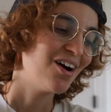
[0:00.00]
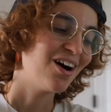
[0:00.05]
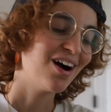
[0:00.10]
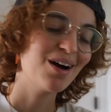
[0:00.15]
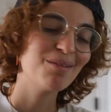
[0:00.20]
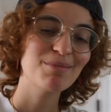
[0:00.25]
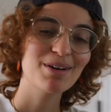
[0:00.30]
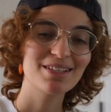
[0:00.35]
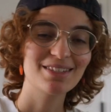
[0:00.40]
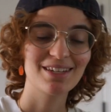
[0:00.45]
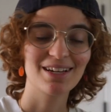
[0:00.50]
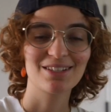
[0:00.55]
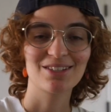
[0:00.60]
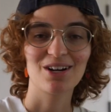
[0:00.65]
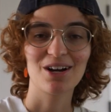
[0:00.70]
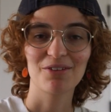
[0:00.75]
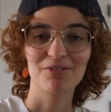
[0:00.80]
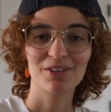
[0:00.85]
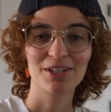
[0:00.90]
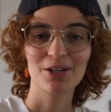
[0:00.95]
on my
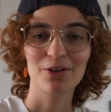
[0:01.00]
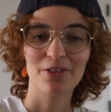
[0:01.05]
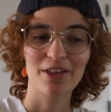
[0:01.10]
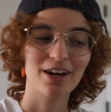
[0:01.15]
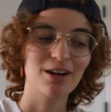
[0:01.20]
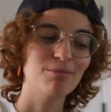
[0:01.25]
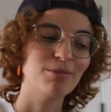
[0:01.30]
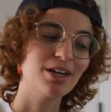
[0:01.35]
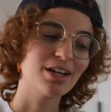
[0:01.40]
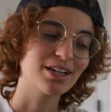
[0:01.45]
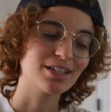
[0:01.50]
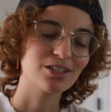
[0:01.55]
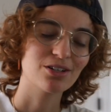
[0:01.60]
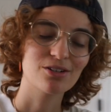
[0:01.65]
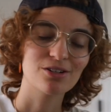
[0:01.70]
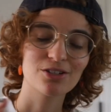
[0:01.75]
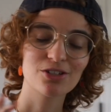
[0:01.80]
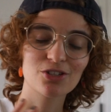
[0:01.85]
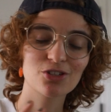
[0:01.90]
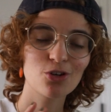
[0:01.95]
TikTok video that I made because
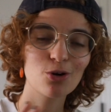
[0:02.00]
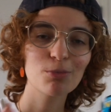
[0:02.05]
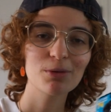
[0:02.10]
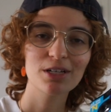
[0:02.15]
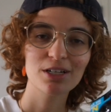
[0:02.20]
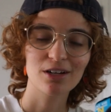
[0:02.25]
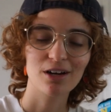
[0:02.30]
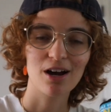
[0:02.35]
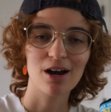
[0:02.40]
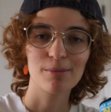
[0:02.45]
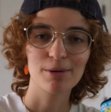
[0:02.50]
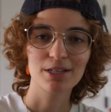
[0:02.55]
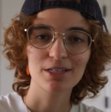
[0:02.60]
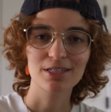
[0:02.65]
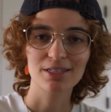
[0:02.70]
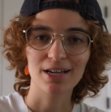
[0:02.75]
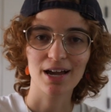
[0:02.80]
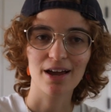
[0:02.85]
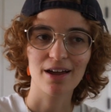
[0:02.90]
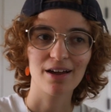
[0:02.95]
there are so many
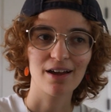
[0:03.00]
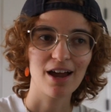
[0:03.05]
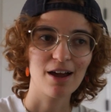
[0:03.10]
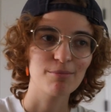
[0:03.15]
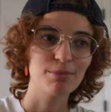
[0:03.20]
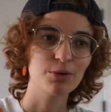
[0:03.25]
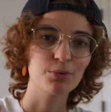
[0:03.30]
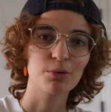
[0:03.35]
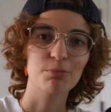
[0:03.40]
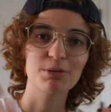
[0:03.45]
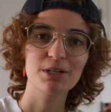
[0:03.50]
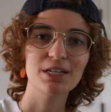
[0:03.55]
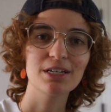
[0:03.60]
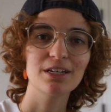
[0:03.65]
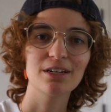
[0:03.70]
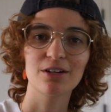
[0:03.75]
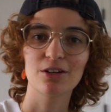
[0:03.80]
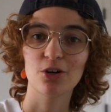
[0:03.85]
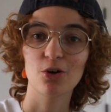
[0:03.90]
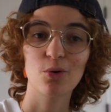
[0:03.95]
comments that have been
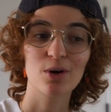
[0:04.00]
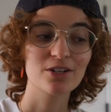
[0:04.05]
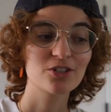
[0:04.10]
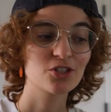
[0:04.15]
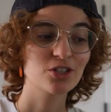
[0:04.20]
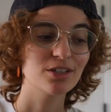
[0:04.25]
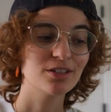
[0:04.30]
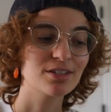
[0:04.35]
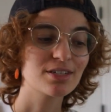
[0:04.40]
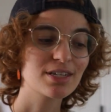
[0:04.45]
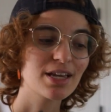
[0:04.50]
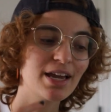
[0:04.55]
repeated in questions,